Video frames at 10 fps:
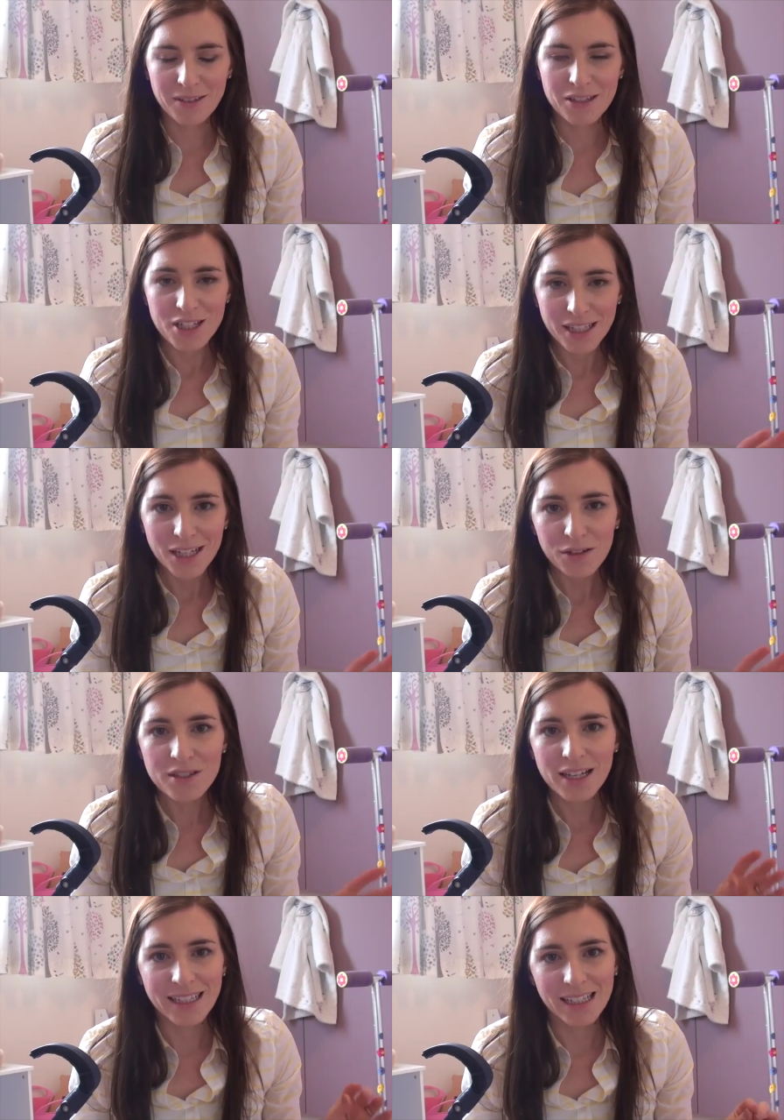she
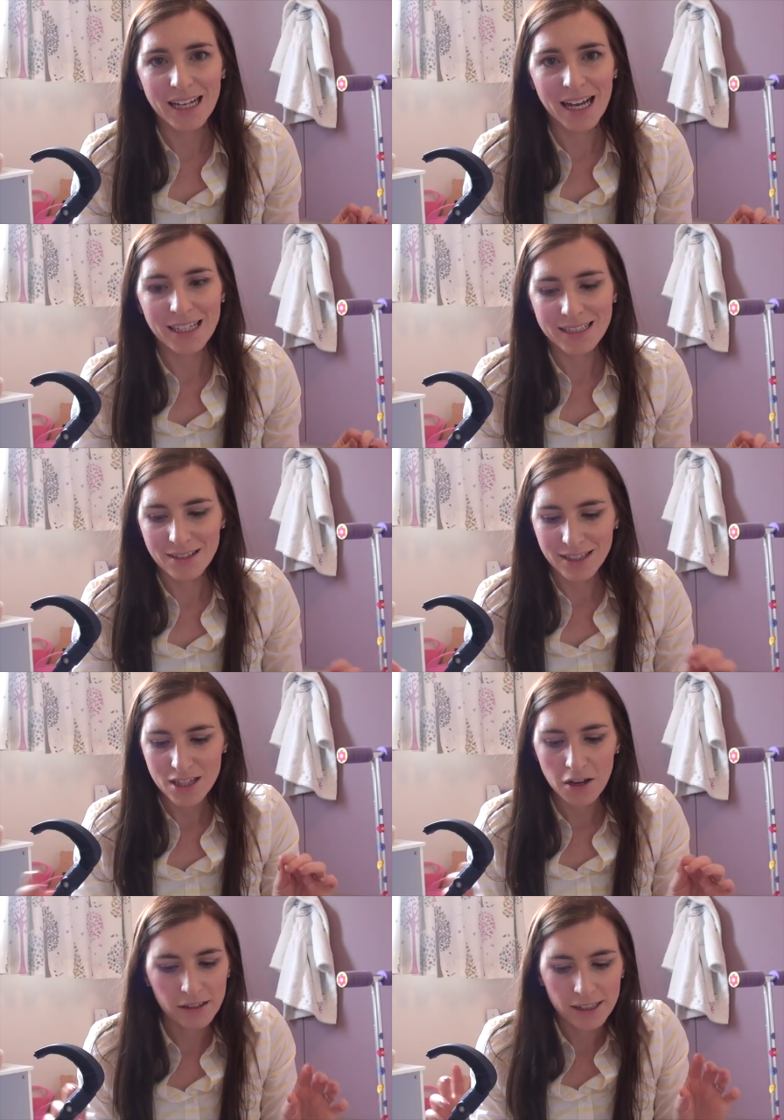loves like knickknacks like
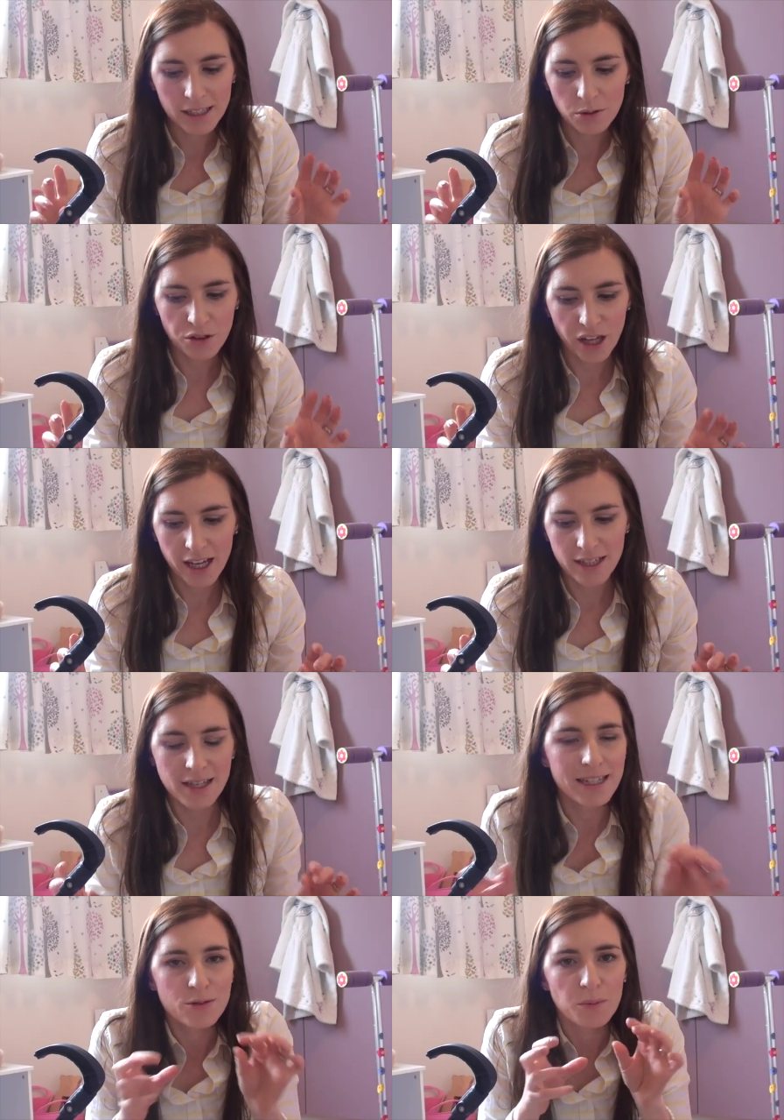tiny little things
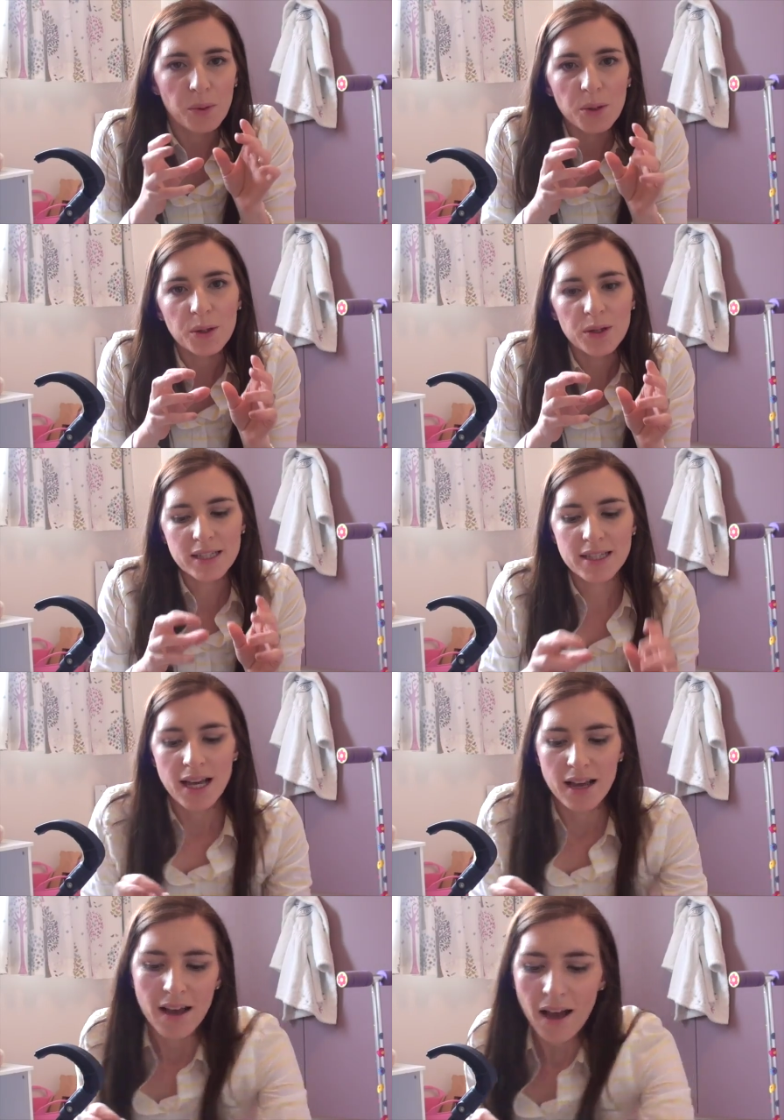like little books
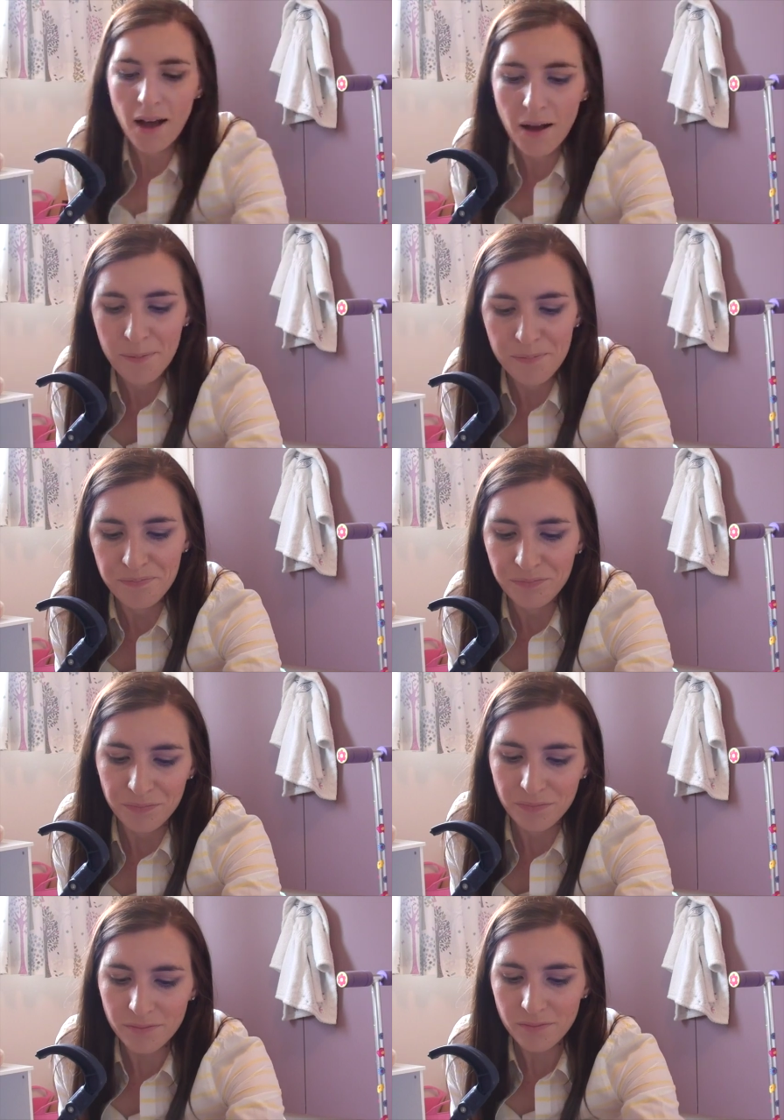um,
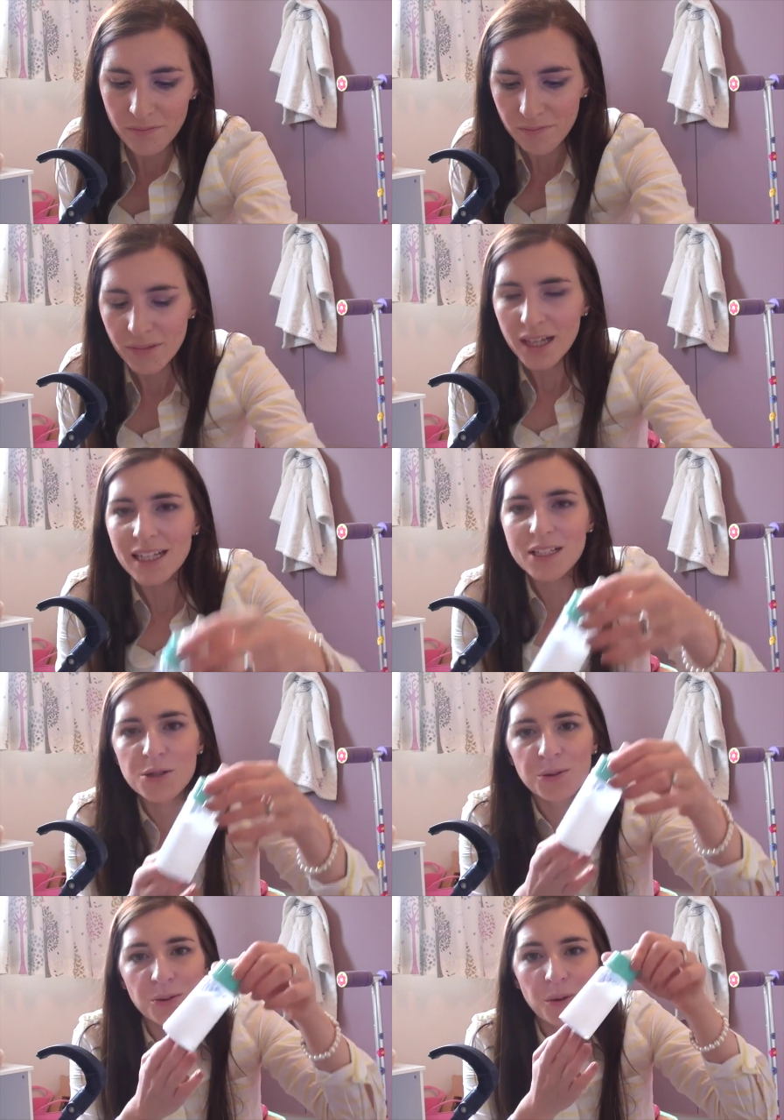
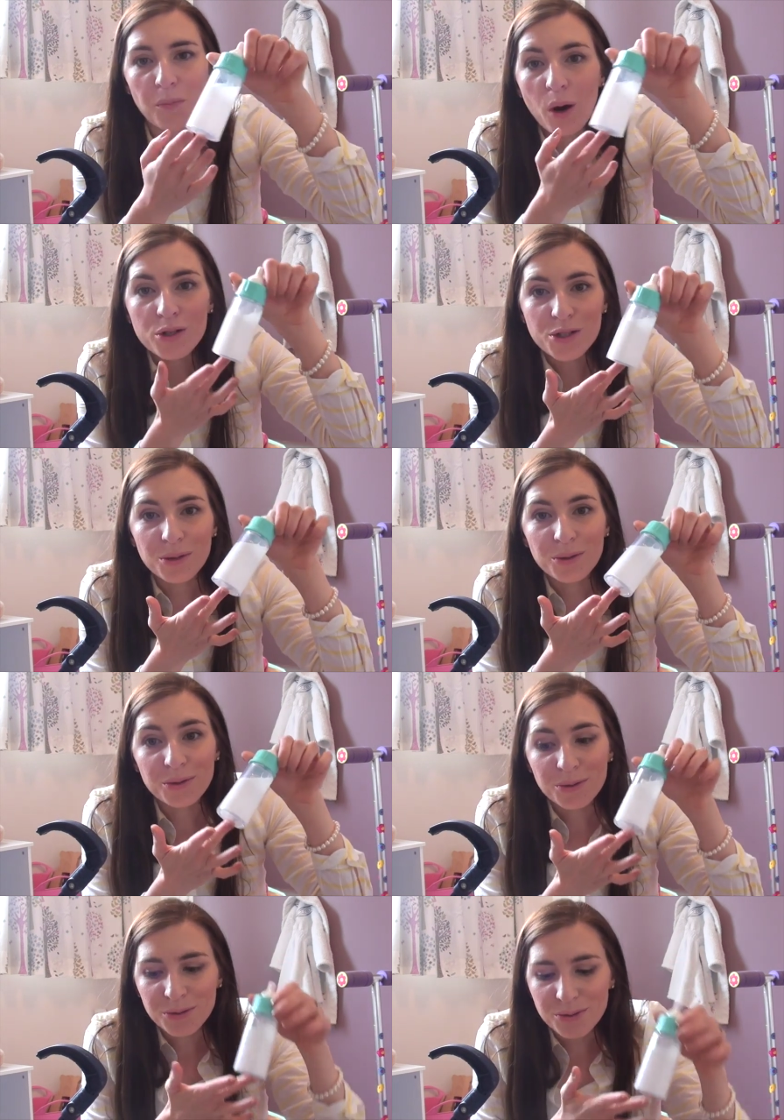little
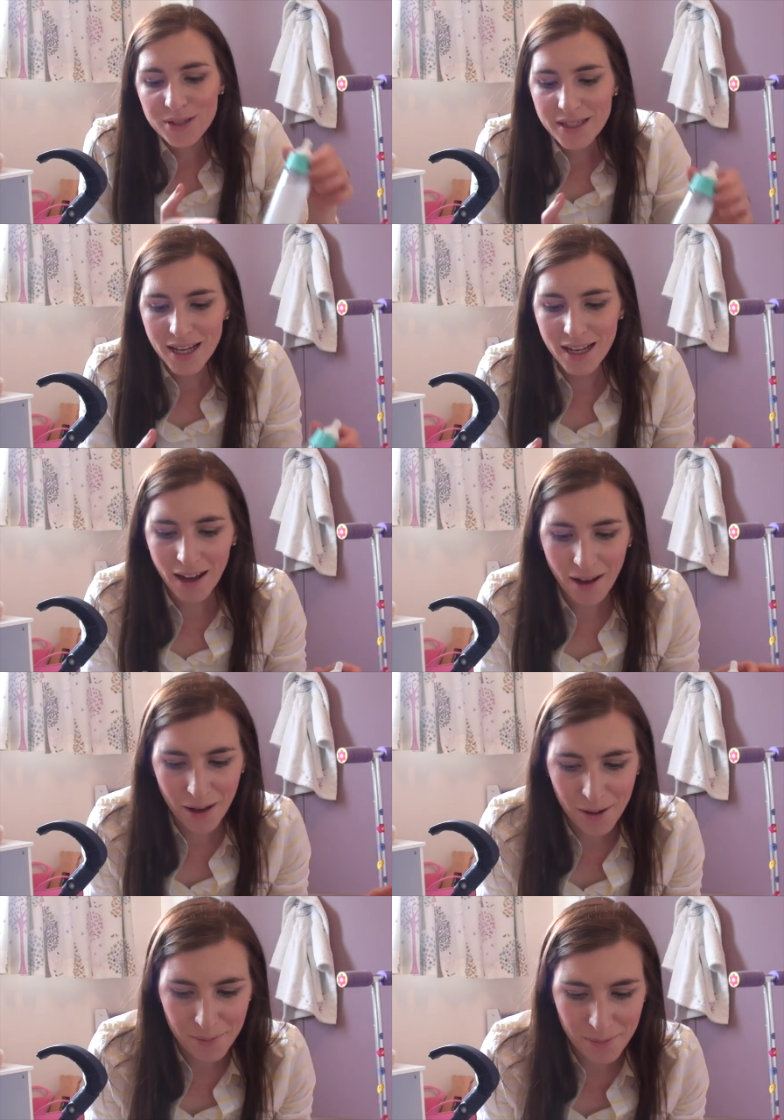bottles,
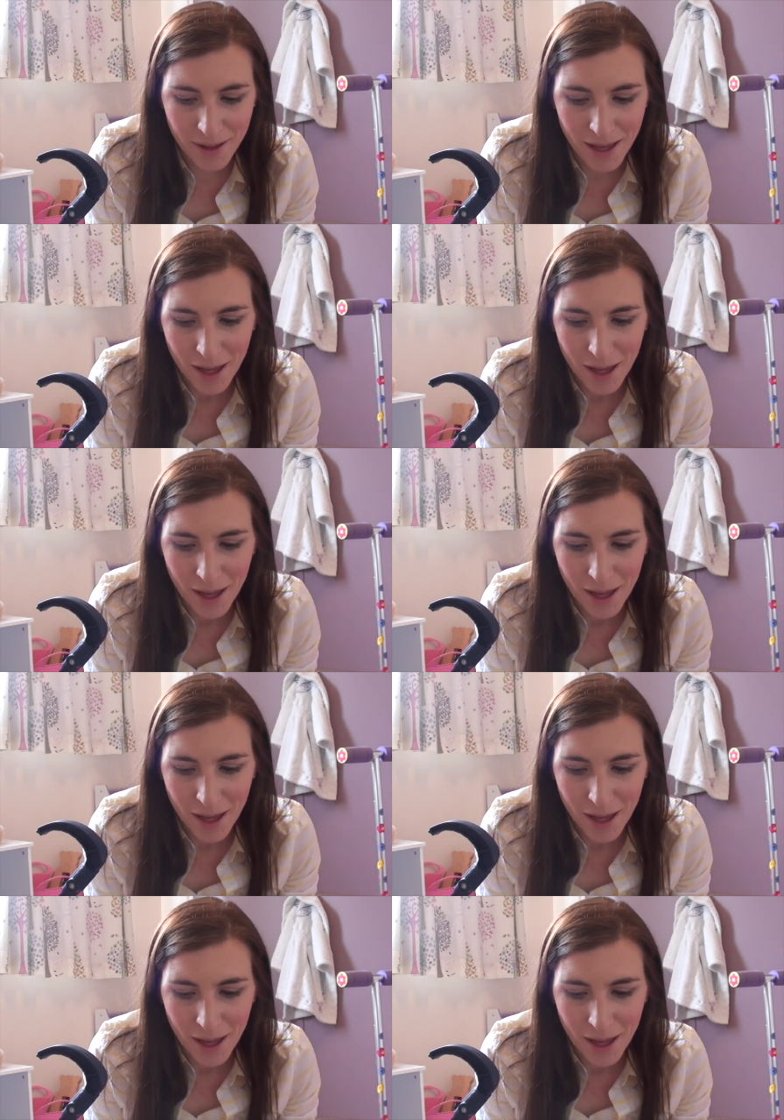um,